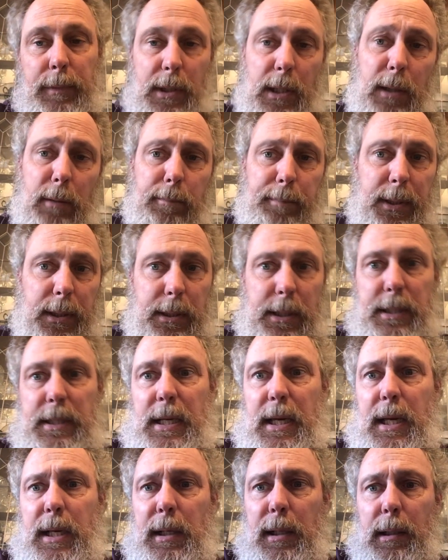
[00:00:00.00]
that'd be a
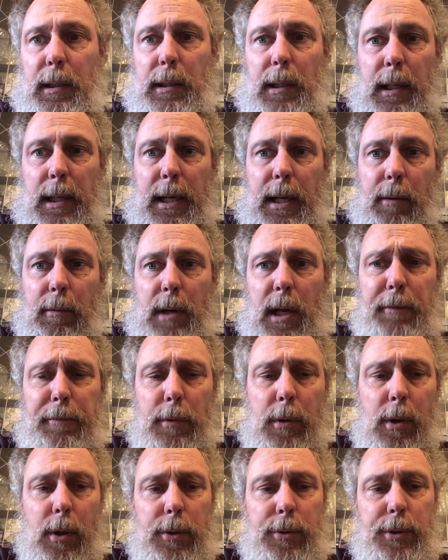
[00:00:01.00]
dandy little light
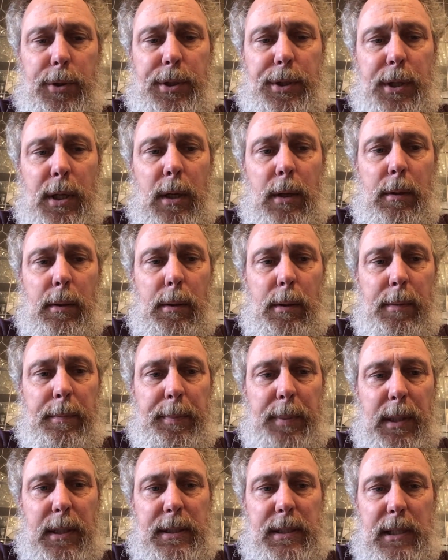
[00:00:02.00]
rifle cartridge.
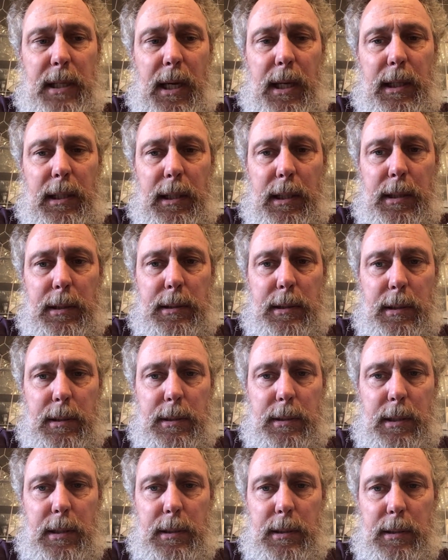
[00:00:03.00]
But sadly,
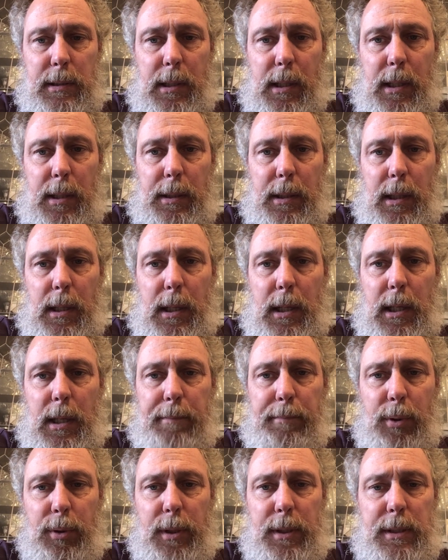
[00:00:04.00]
since this has got the
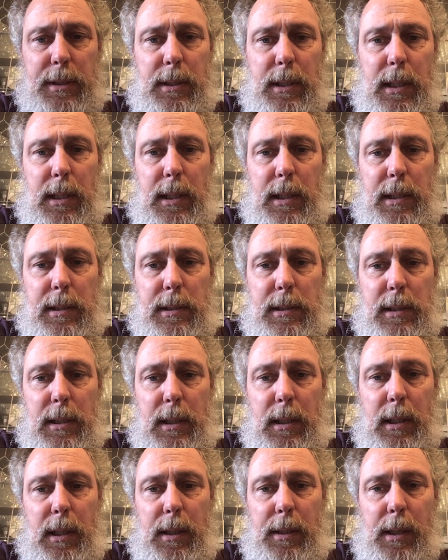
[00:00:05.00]
odd bullet size,
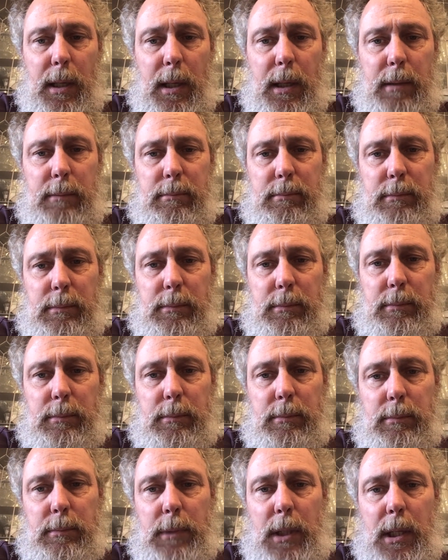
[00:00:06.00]
the
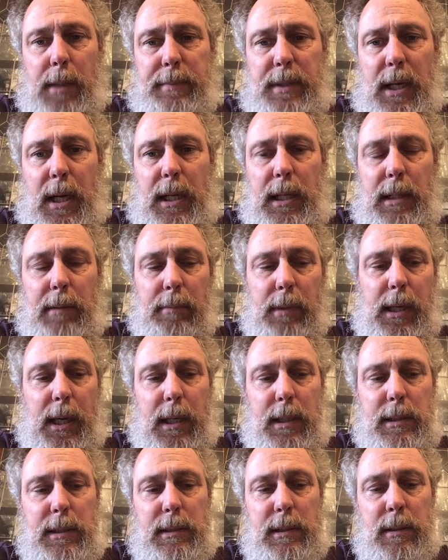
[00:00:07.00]
unobtainium
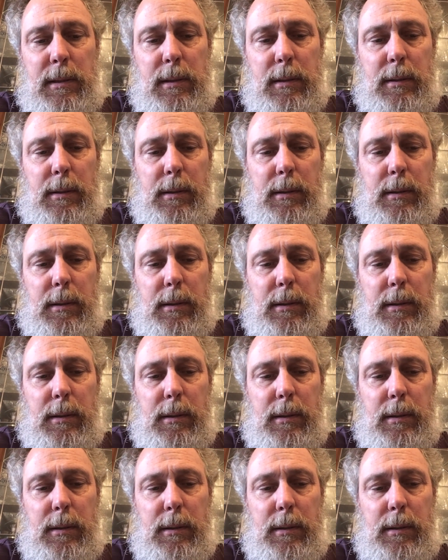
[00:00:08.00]
case,